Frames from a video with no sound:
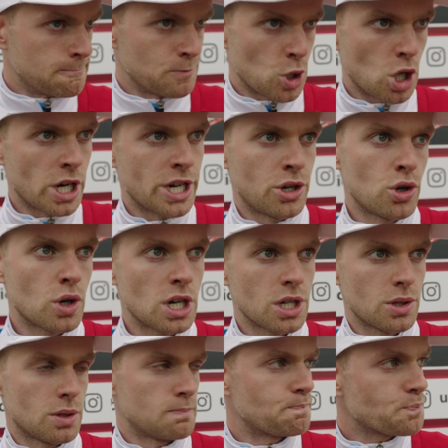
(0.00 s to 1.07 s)
No, I knew
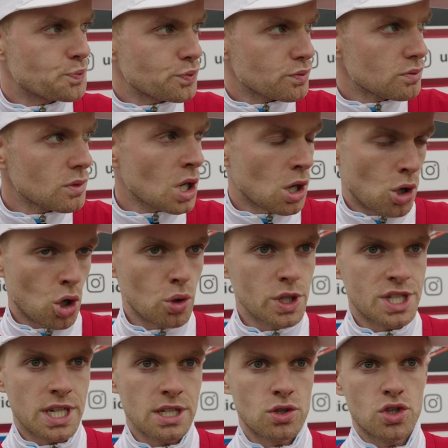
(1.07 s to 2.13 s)
I
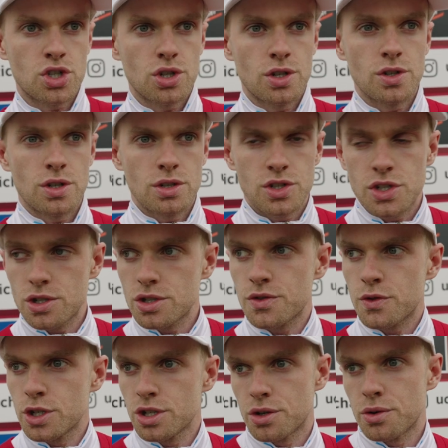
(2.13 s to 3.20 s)
always had to search
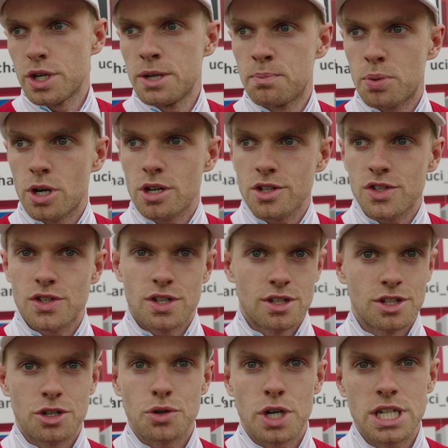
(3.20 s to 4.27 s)
for the green parts,
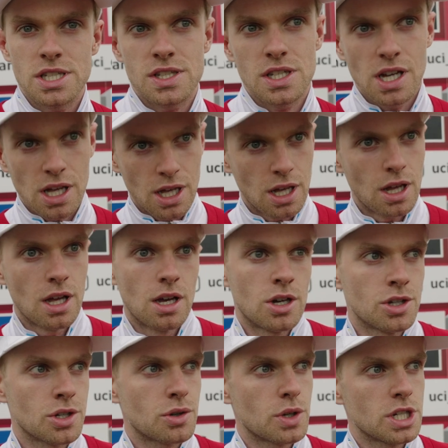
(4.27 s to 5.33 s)
the grass.
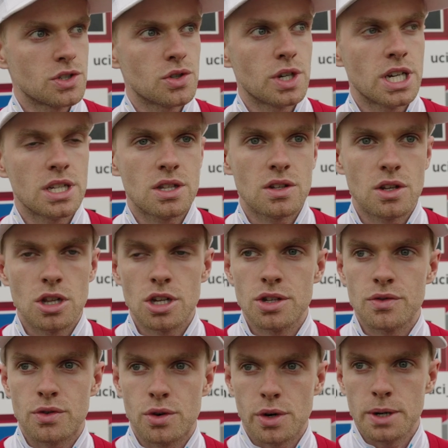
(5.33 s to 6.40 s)
On the grass you had a lot
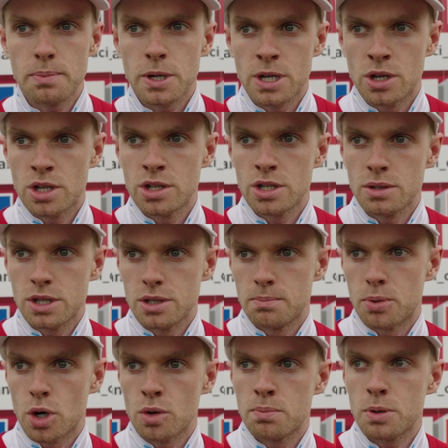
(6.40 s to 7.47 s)
of grip and on the, the
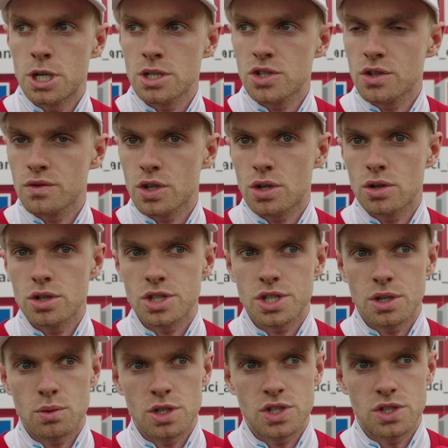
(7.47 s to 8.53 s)
brown parts of the course
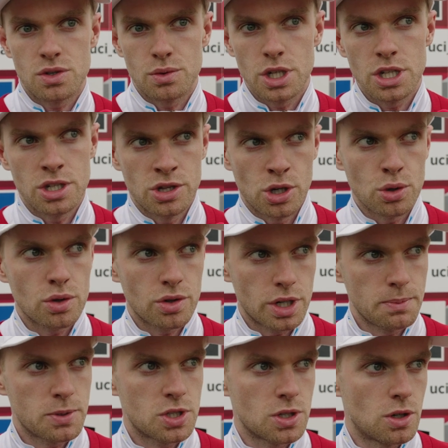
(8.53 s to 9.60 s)
there was really no
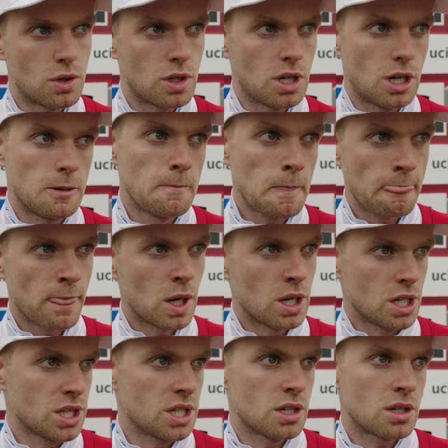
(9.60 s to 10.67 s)
grip. So uh,
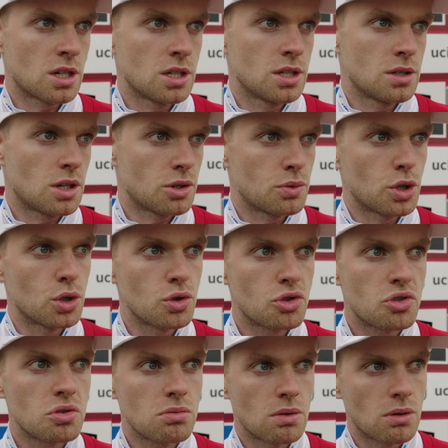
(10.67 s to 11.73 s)
I think I, I, rode
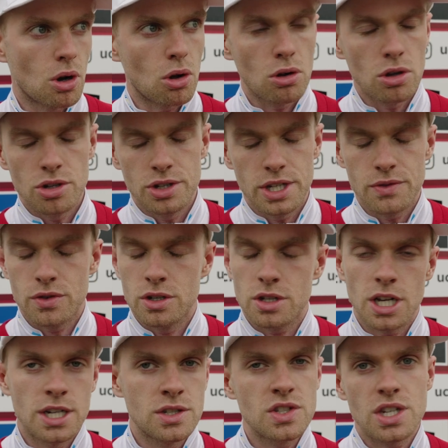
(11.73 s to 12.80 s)
all the different
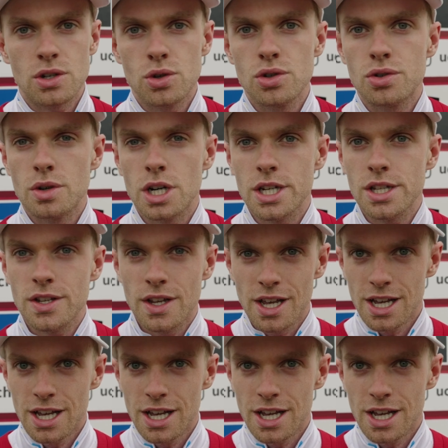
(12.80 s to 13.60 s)
lines I could ride.